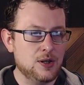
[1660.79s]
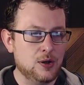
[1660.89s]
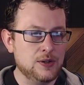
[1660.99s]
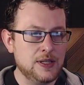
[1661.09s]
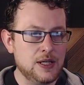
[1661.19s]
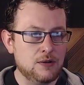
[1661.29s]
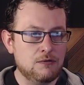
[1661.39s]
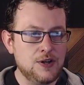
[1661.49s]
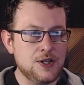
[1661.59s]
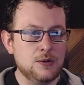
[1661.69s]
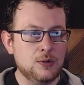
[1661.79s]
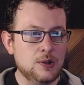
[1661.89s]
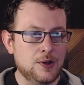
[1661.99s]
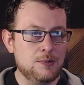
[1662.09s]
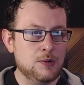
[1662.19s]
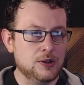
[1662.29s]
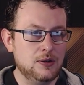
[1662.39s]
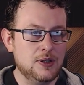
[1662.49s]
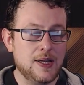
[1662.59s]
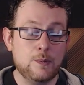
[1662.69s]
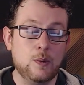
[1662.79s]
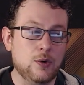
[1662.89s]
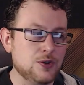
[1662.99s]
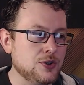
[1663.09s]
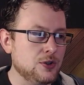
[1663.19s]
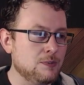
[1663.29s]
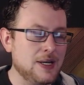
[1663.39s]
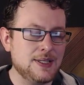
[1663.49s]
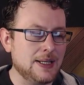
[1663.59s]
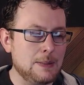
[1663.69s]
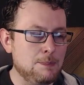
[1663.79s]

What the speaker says: on the original cloth model that we want to basically